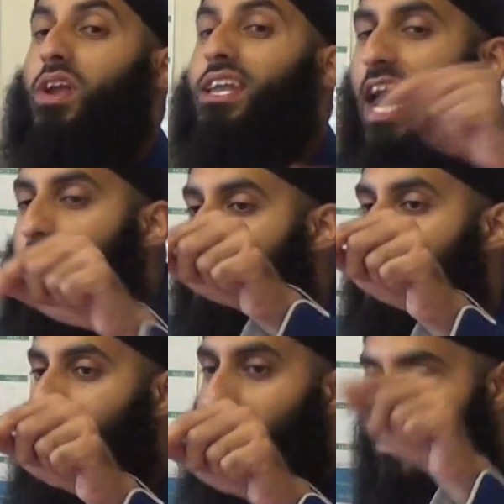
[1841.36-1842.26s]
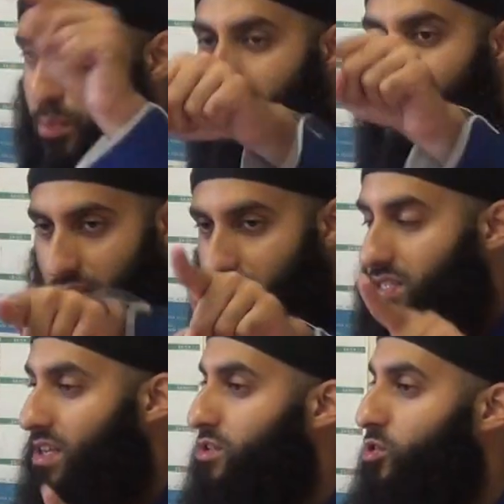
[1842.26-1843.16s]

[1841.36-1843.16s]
Wallahi, if you read the books of the, the